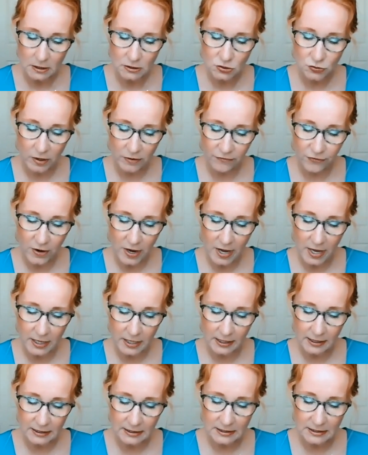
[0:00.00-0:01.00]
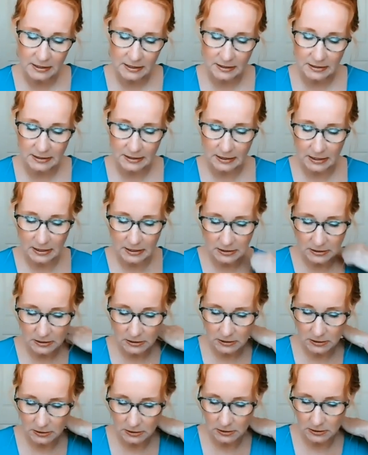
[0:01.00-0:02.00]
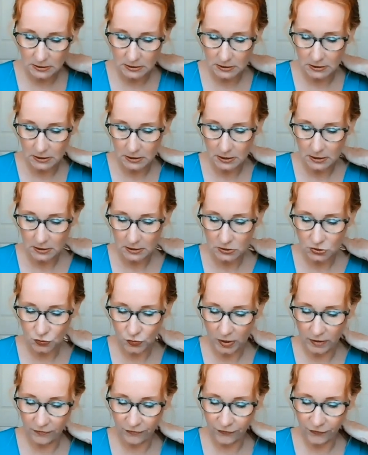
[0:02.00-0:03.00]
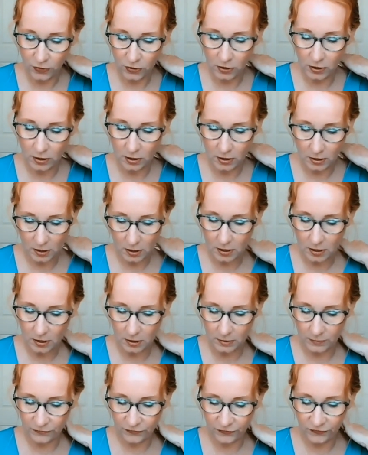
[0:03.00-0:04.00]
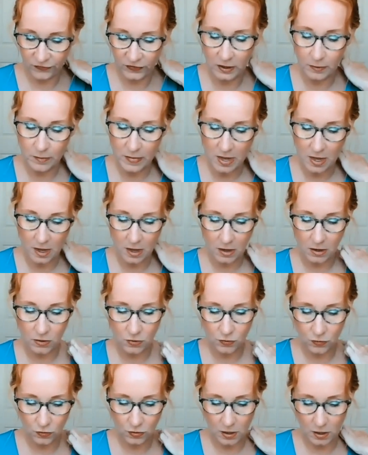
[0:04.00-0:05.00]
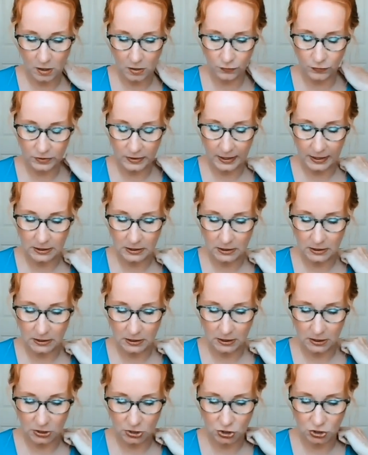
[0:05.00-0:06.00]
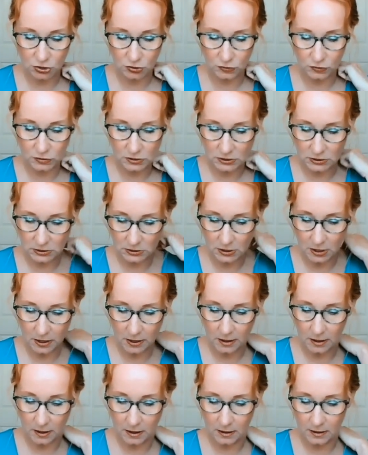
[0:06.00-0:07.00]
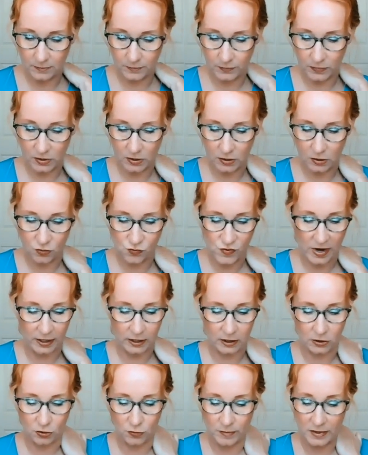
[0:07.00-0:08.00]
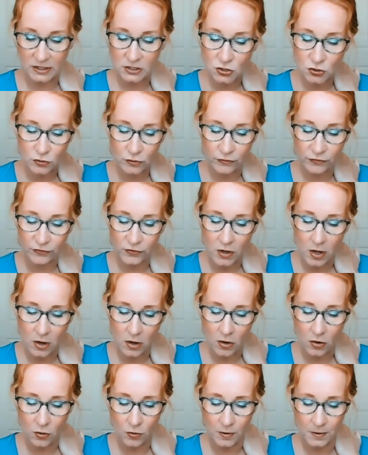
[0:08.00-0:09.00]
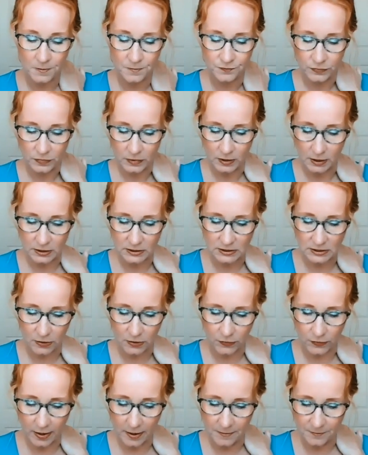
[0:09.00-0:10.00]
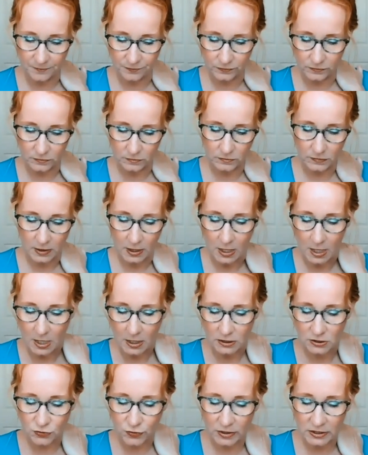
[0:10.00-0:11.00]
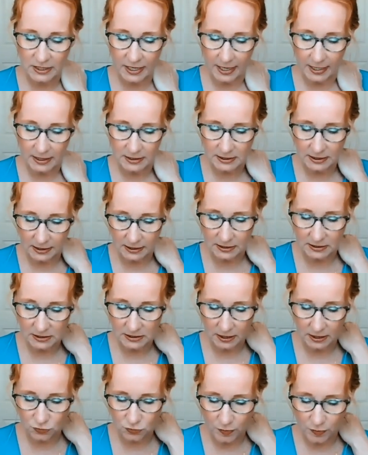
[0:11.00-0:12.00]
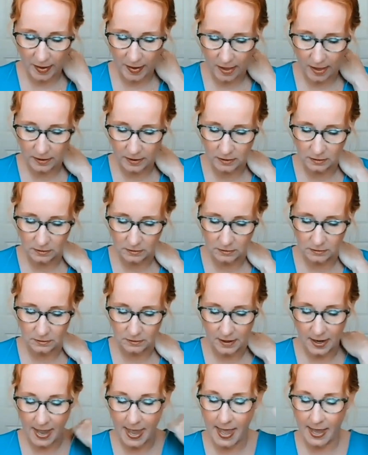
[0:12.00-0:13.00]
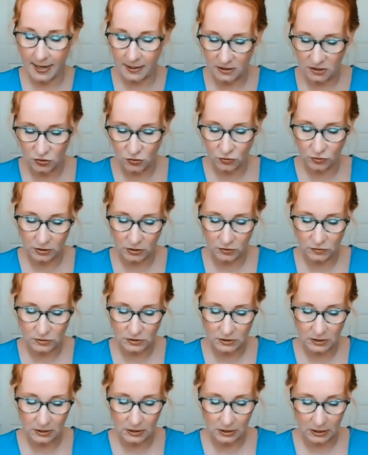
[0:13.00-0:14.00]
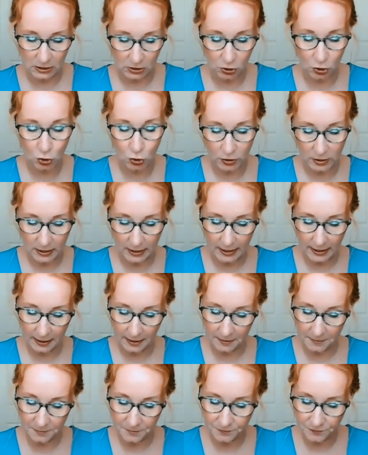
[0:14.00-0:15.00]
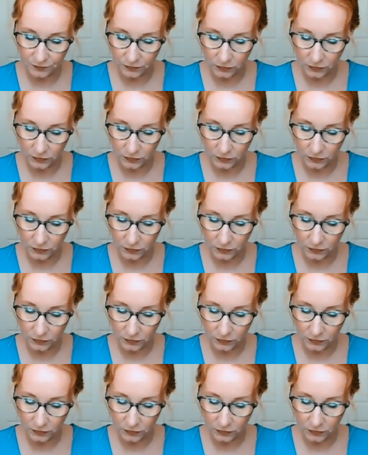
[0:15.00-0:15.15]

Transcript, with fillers: It's great for headache and dizziness. It's great for um, female uh, related issues, uh, irregular menstrual flow, etc. It's great to add to insect repellent and you can use it in cooking.